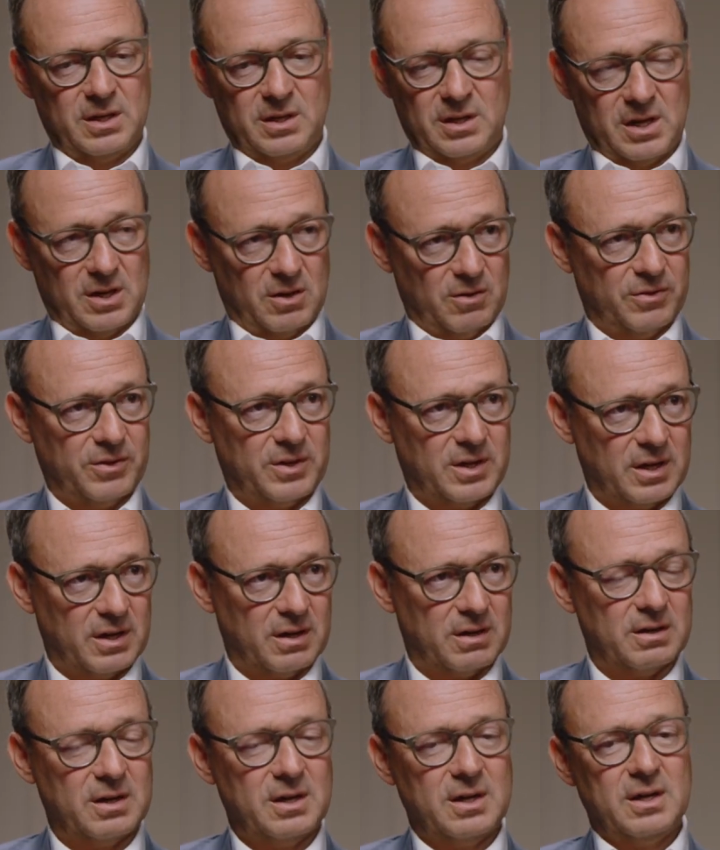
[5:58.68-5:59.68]

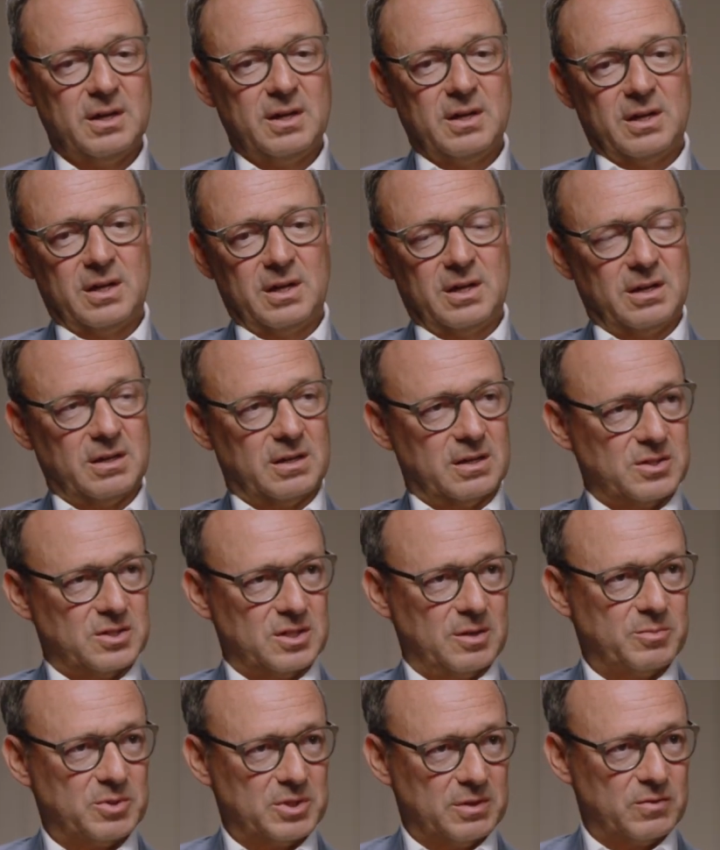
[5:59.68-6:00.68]
healthcare, in
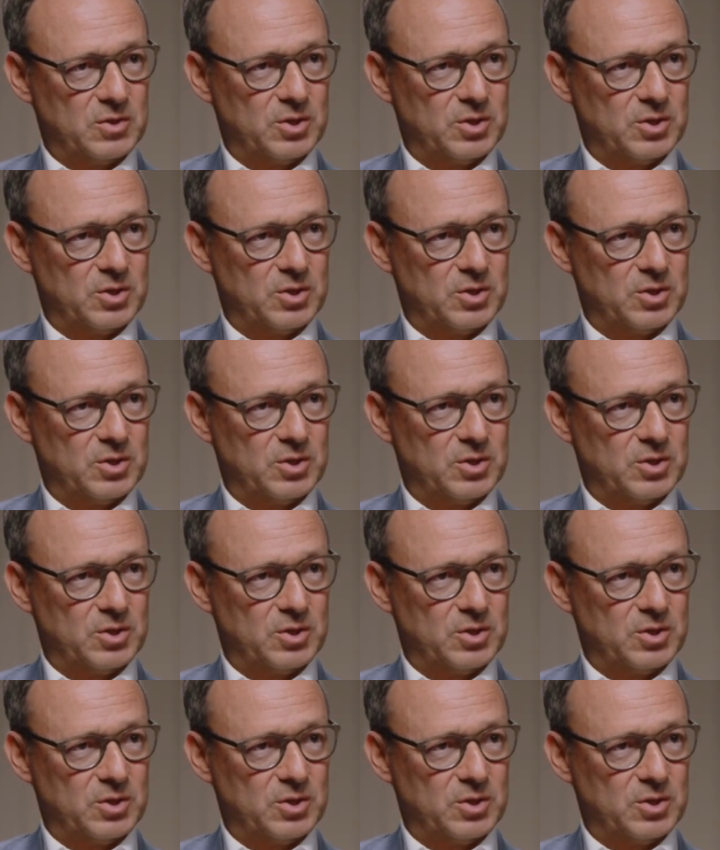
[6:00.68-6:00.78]
consumption of